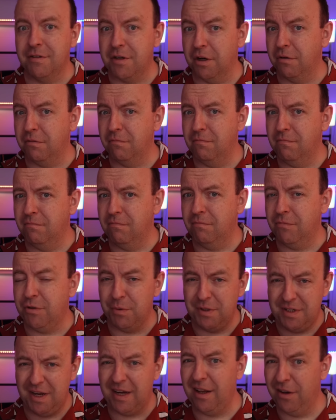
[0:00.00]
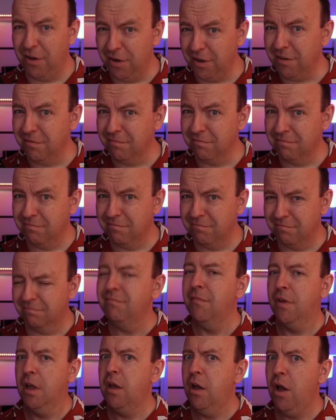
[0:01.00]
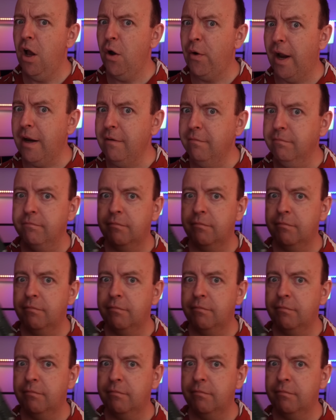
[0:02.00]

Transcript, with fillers: So, should we take a look? Okay.